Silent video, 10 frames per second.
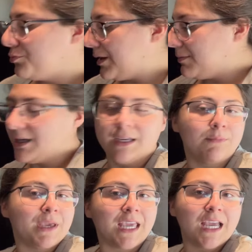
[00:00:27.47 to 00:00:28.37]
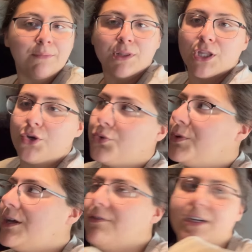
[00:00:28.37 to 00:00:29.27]
maybe picking up a load,
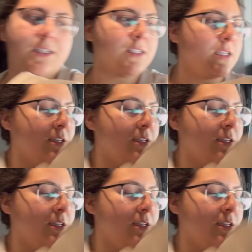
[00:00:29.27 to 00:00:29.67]
whatever it is.